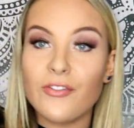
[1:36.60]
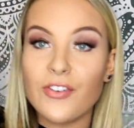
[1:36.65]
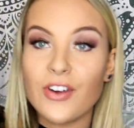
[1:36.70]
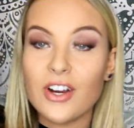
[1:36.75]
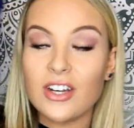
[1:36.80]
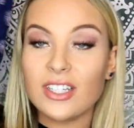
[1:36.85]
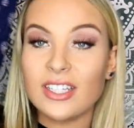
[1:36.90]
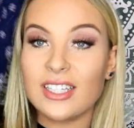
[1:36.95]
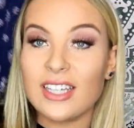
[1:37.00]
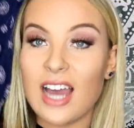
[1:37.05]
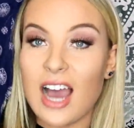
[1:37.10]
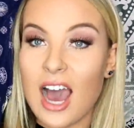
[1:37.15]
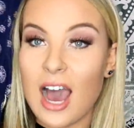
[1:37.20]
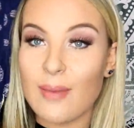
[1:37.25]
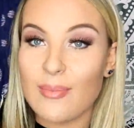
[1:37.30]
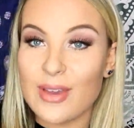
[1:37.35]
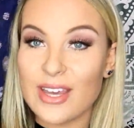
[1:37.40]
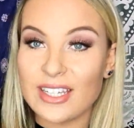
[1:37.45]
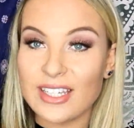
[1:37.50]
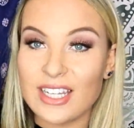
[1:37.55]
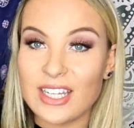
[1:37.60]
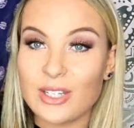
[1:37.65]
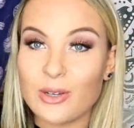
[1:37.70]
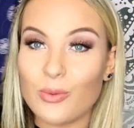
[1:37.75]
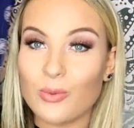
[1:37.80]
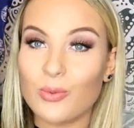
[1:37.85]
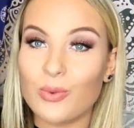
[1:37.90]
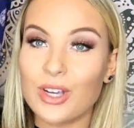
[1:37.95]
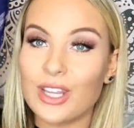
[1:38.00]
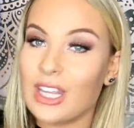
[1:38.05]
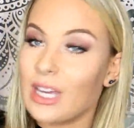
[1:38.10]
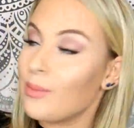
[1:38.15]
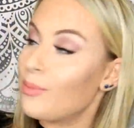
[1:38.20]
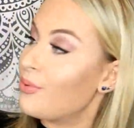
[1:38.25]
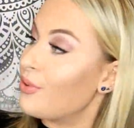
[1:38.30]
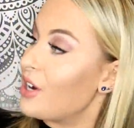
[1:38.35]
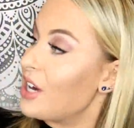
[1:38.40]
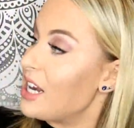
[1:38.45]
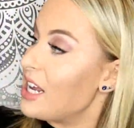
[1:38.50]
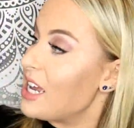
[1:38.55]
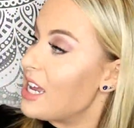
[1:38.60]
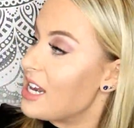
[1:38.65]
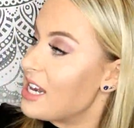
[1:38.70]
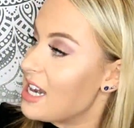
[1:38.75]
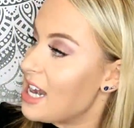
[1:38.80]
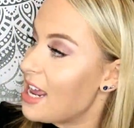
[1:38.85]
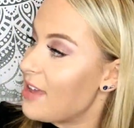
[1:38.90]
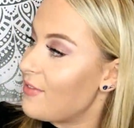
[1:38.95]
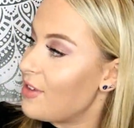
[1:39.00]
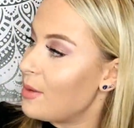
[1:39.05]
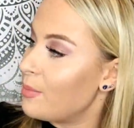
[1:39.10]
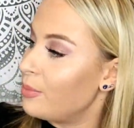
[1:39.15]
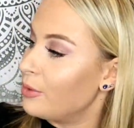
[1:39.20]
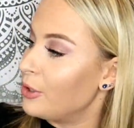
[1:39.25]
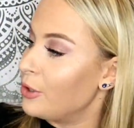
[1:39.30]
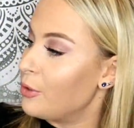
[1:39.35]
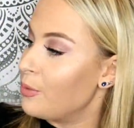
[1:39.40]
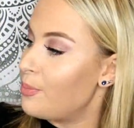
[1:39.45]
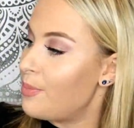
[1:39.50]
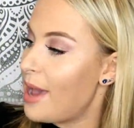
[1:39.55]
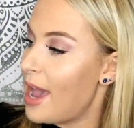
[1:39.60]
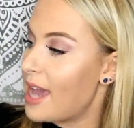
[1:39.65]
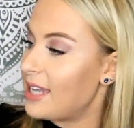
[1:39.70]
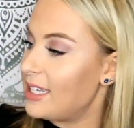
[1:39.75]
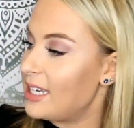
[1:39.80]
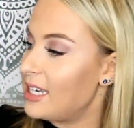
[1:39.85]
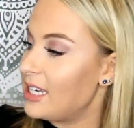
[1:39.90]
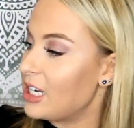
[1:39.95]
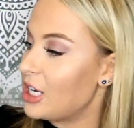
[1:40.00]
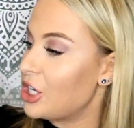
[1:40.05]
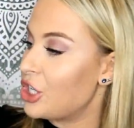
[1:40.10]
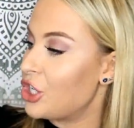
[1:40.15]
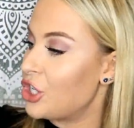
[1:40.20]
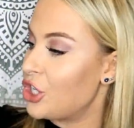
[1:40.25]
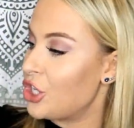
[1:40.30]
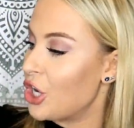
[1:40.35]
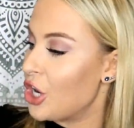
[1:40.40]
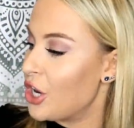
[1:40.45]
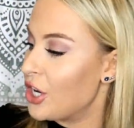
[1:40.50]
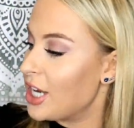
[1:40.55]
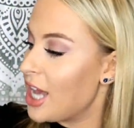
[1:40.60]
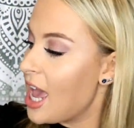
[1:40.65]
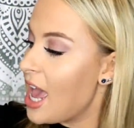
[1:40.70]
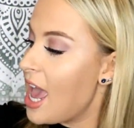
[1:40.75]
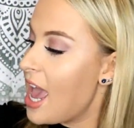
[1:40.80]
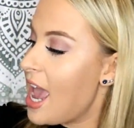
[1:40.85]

first top is this really pretty navy blue peasant shirt,